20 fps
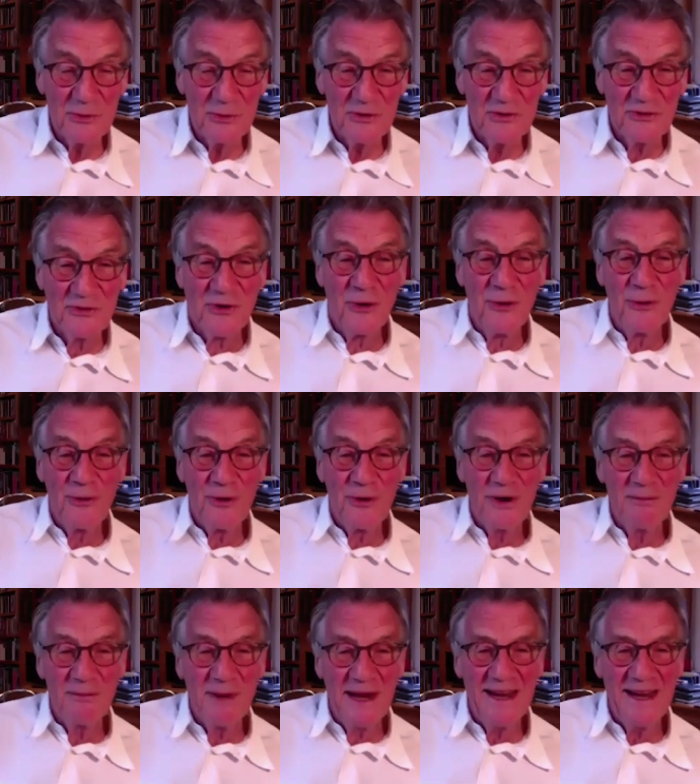
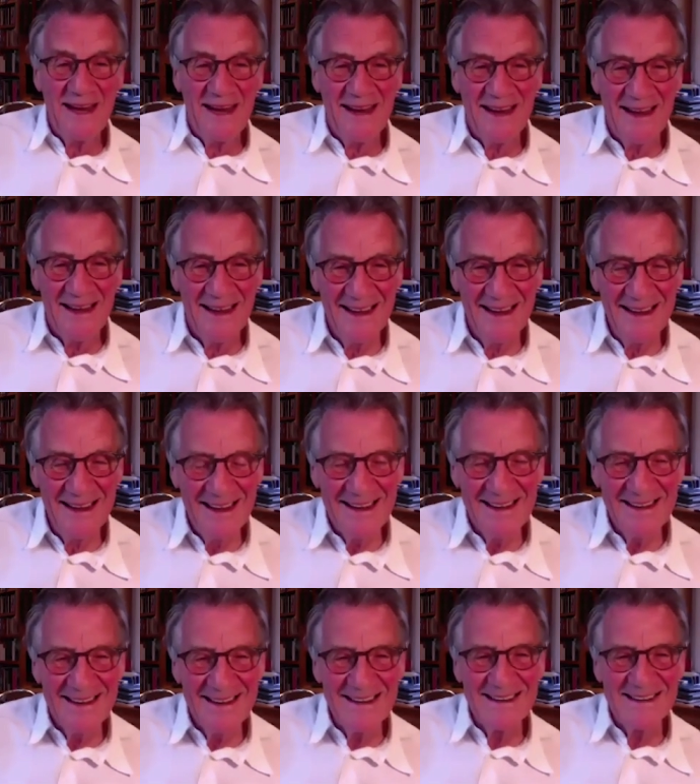restoring me.
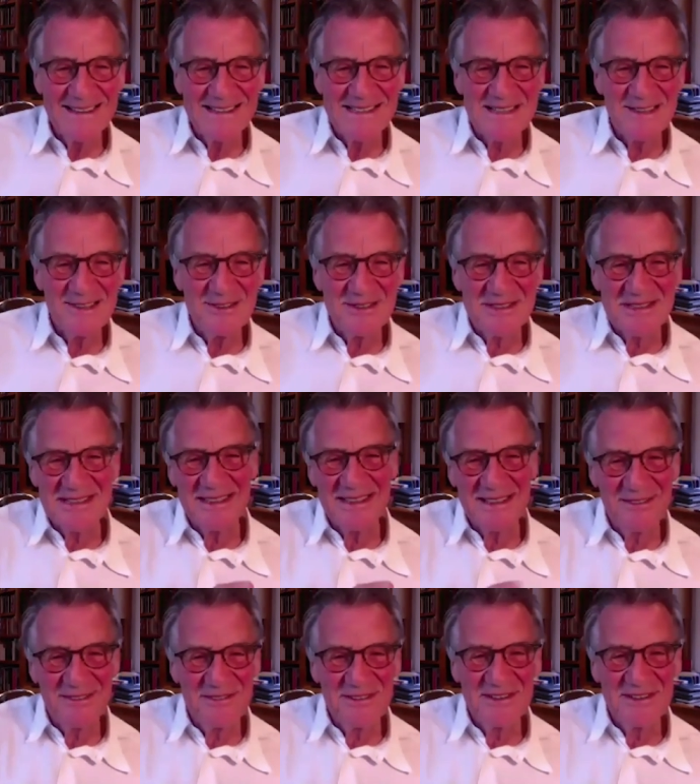Uh, so it was kind
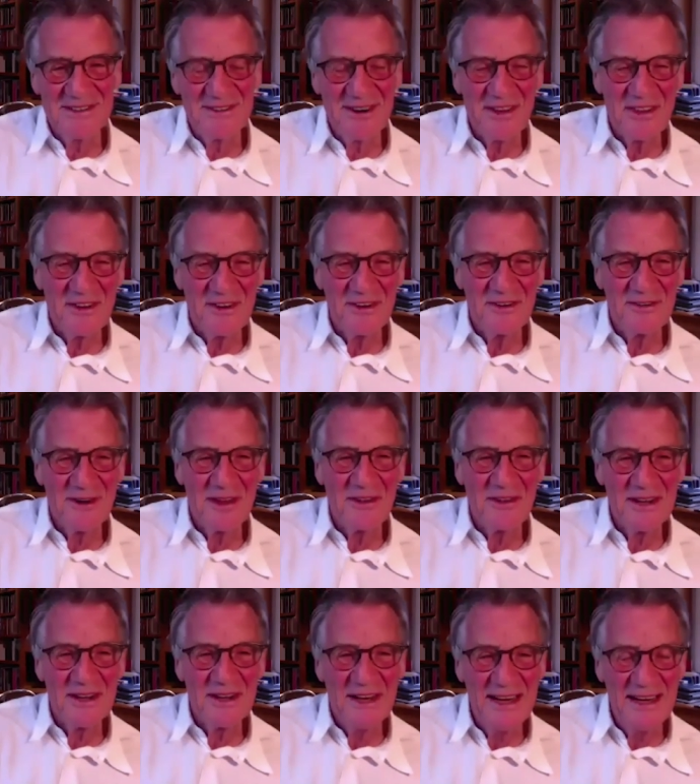of rather rather
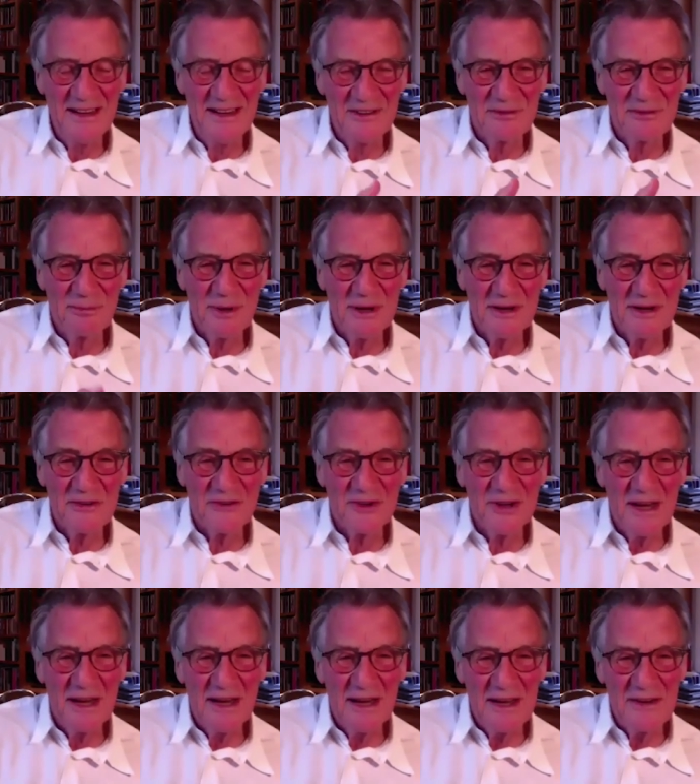neat. But
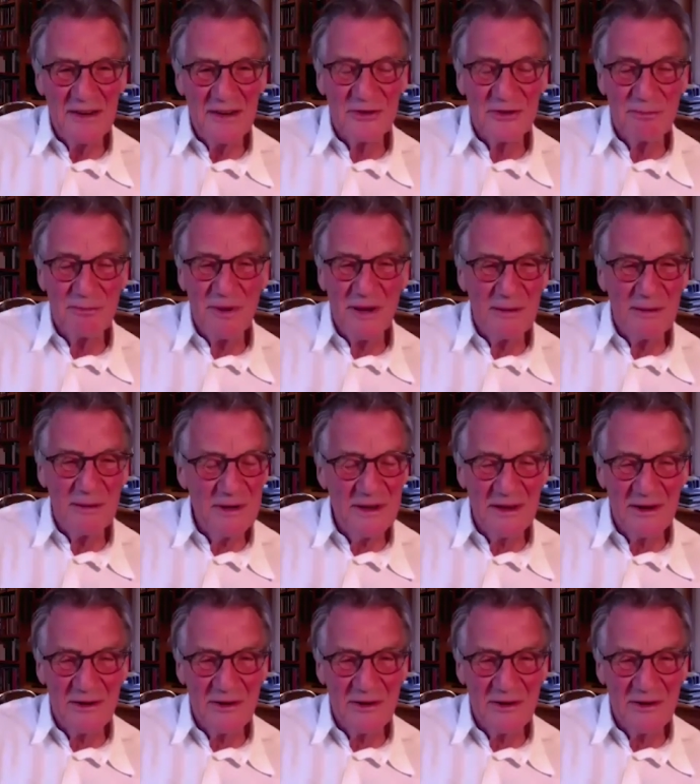it's a, I mean, the